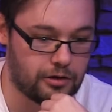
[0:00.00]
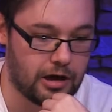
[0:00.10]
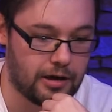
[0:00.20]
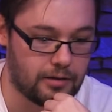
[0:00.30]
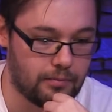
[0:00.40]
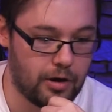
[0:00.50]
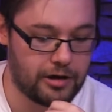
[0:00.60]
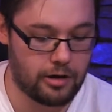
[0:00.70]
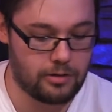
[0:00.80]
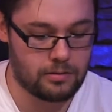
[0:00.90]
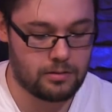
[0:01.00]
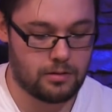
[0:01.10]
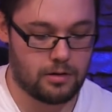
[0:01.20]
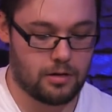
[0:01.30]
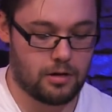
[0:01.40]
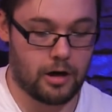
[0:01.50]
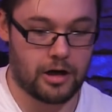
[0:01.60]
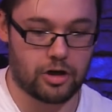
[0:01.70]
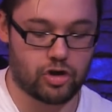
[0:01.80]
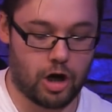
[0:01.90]
Okay, okay. My go. I'm going
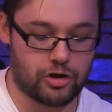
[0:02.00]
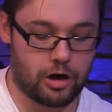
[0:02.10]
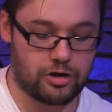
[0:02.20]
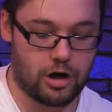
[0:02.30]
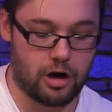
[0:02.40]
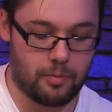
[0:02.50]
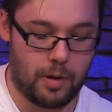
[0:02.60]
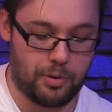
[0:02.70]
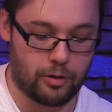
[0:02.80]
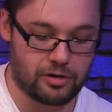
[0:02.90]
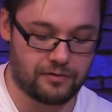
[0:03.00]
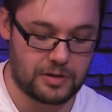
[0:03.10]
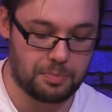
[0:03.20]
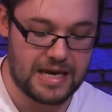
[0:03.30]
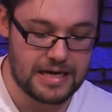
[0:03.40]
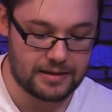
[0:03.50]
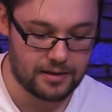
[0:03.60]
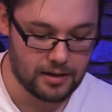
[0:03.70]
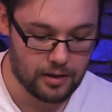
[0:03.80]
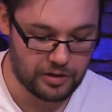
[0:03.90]
to chug, chug, chug my potion of speed,
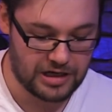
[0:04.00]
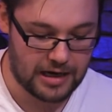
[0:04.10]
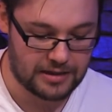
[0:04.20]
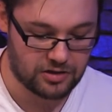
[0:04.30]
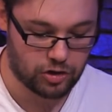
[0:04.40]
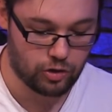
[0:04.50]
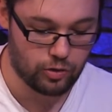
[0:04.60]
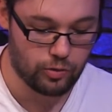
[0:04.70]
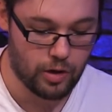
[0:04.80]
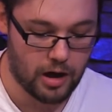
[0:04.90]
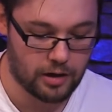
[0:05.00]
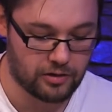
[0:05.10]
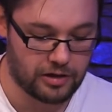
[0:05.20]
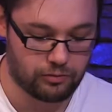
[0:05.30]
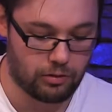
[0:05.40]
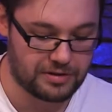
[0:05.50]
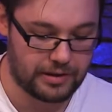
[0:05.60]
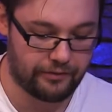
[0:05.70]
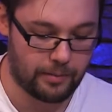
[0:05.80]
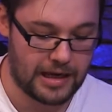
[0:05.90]
which adds two uh, dice rolls
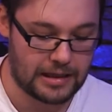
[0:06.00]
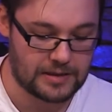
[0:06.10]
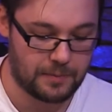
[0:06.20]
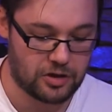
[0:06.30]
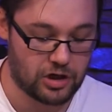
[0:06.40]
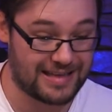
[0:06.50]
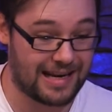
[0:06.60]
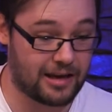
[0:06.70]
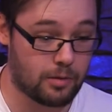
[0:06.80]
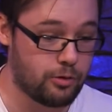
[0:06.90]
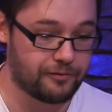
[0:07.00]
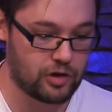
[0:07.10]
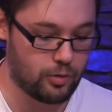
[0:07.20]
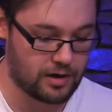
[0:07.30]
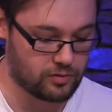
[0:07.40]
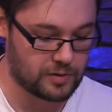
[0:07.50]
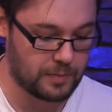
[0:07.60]
if I make any speed checks, and I can move two extra